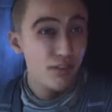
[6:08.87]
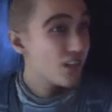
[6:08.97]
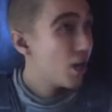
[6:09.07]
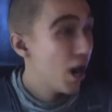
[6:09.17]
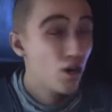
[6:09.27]
I've
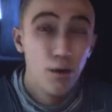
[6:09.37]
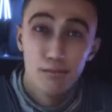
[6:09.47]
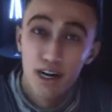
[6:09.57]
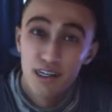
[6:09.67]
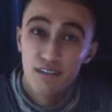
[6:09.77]
just done her
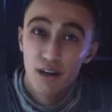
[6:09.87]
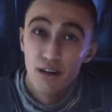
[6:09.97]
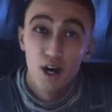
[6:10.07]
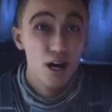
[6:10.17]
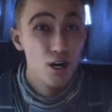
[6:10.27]
a massive
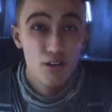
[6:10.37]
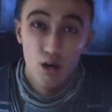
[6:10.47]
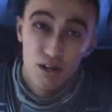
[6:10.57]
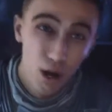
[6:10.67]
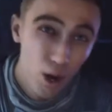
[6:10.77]
favor. You've
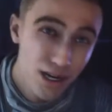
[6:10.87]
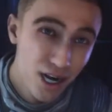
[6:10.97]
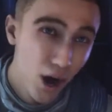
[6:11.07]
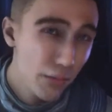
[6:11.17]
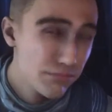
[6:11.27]
got no
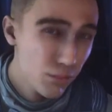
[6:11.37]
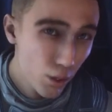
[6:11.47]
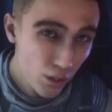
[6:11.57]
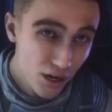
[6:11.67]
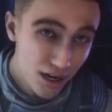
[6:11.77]
idea how
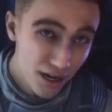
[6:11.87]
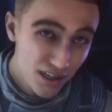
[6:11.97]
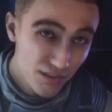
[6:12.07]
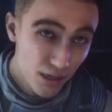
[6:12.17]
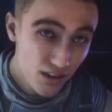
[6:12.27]
boring it
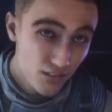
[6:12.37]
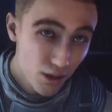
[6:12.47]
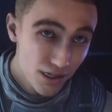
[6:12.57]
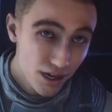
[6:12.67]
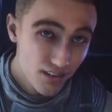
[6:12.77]
is being a
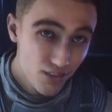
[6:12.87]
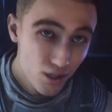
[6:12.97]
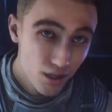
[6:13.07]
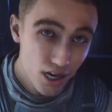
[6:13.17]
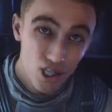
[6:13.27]
Fort Cypher.
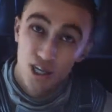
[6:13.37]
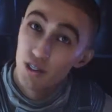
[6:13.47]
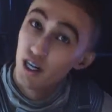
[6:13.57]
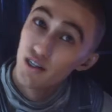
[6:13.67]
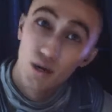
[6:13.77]
She does
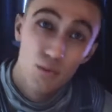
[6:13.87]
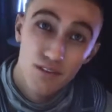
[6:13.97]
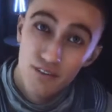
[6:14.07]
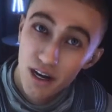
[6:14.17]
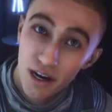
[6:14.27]
not get to work with
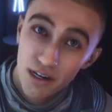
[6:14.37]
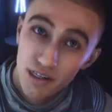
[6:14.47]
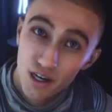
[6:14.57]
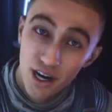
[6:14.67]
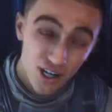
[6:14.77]
a
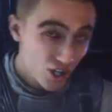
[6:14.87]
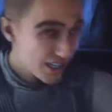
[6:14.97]
freelancer. She